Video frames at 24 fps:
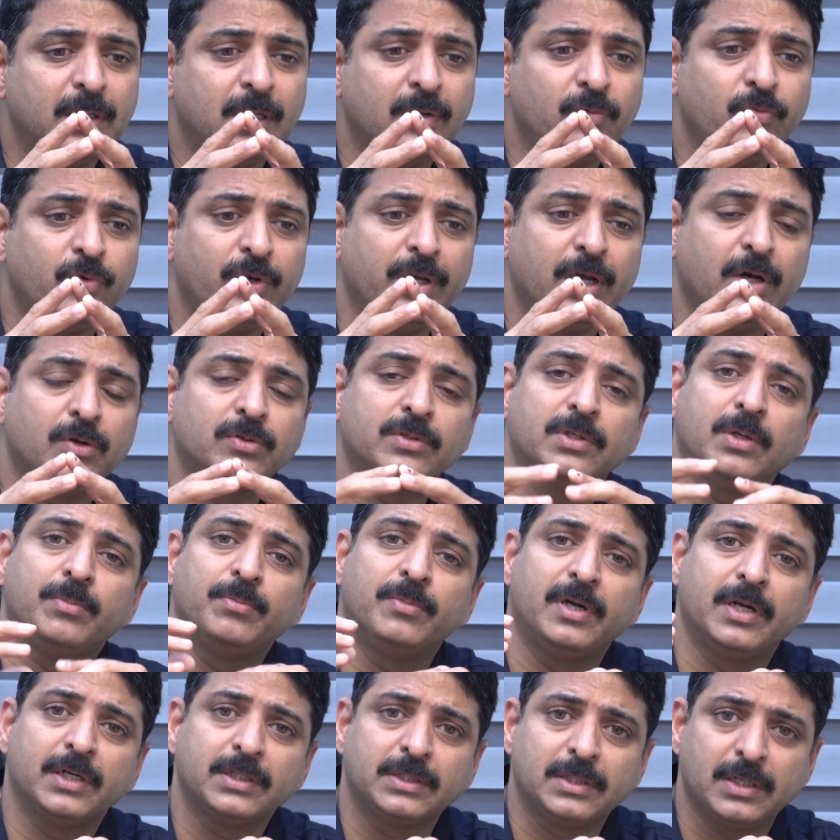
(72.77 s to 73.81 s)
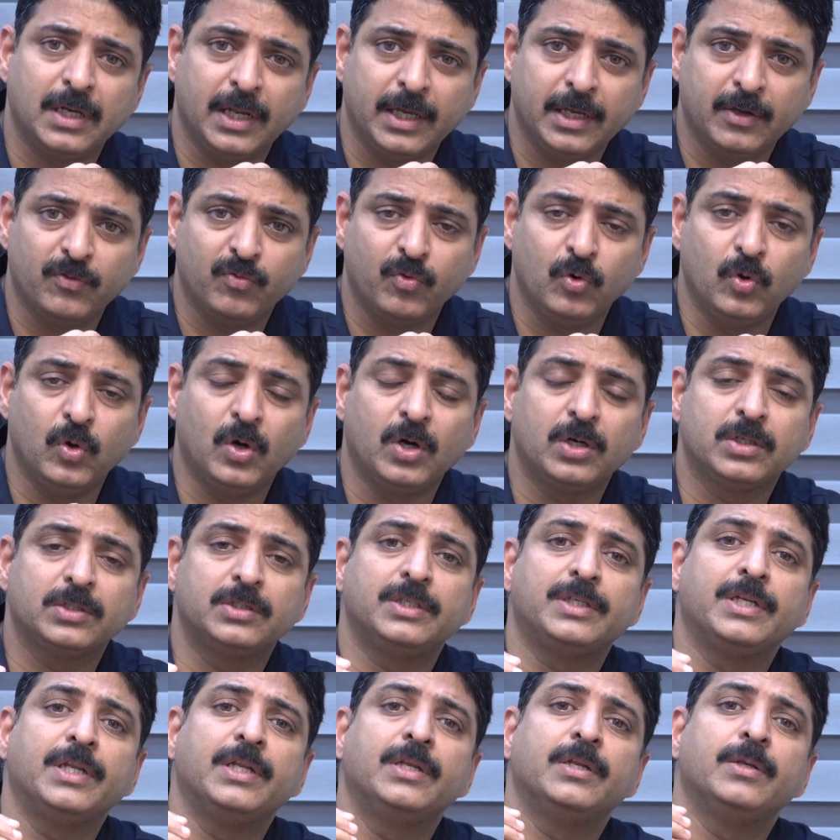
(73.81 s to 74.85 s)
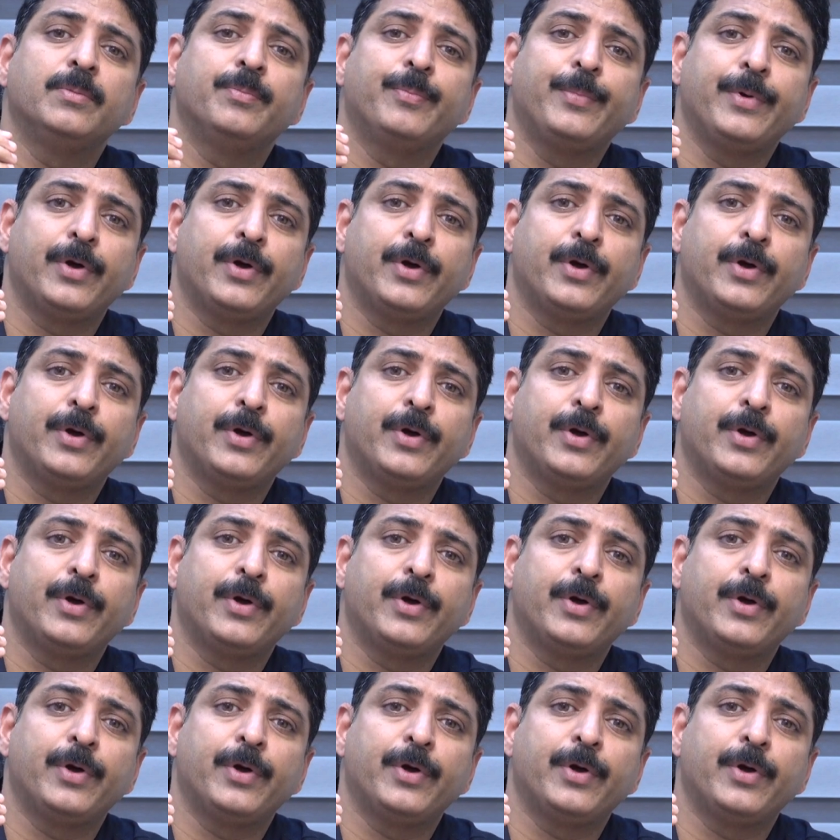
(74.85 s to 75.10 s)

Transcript: then we have some drugs like fluoxetine,